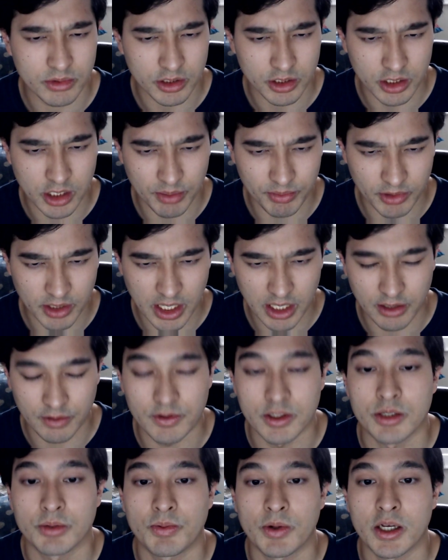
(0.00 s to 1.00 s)
coming out of
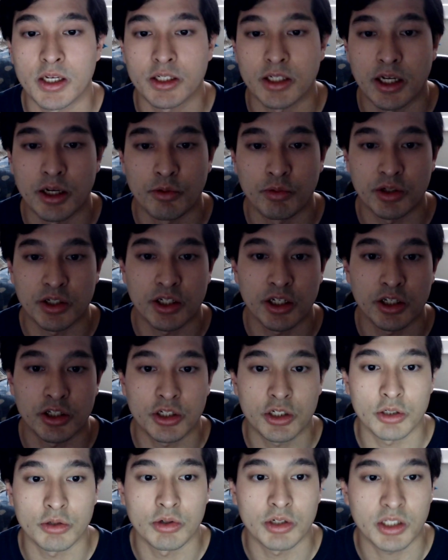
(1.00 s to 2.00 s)
his face, and we see
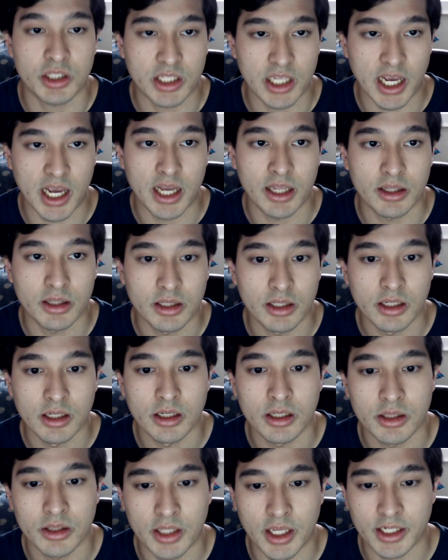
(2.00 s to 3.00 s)
to it that
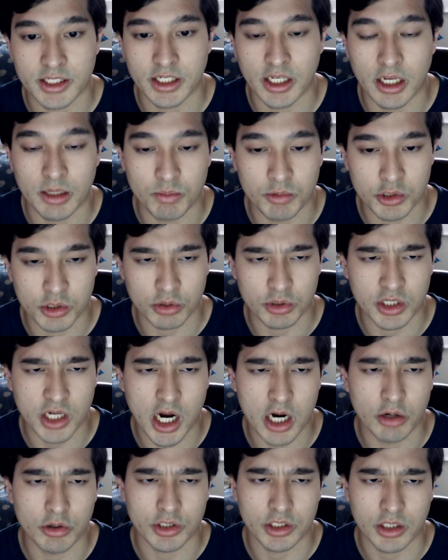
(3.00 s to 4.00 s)
next episode
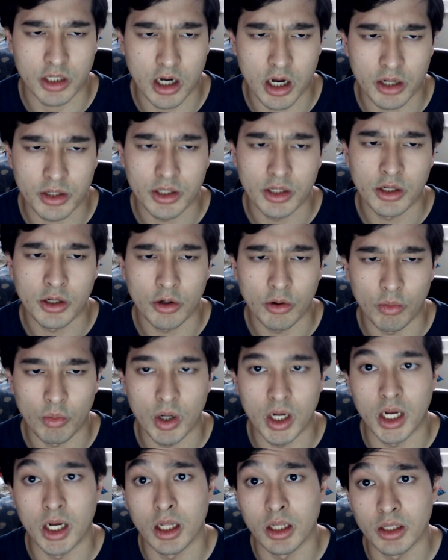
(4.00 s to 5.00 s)
title is called
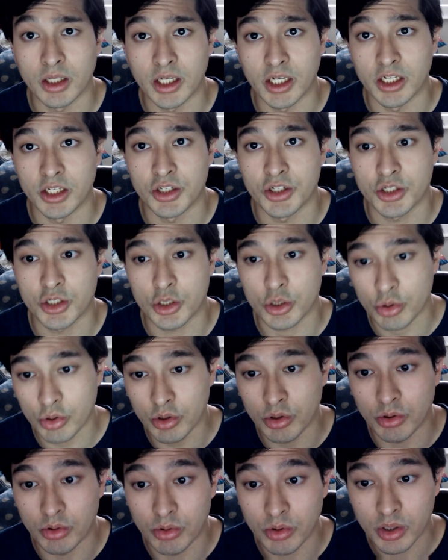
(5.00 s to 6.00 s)
"Well, It's
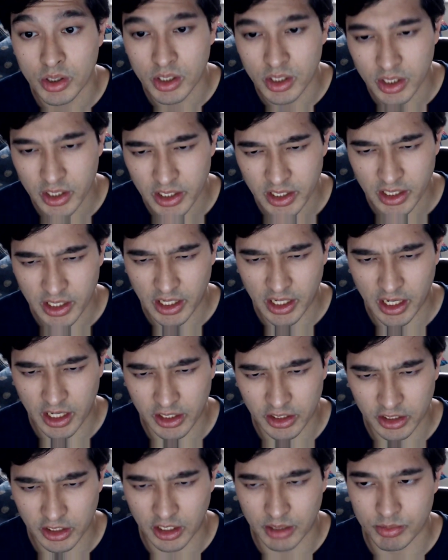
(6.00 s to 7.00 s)
True,"
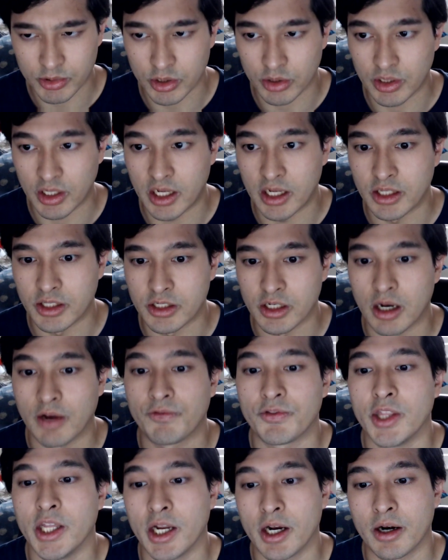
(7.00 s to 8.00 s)
and the episode ends off
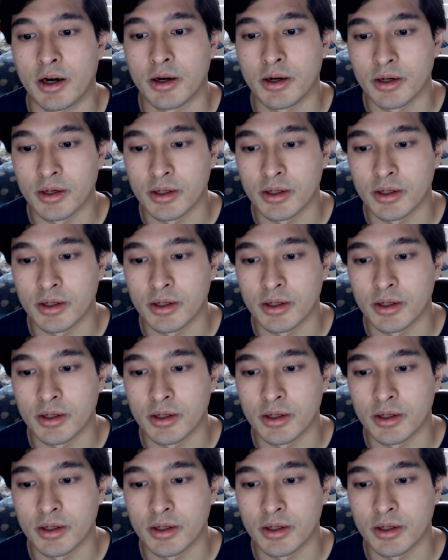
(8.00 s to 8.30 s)
there,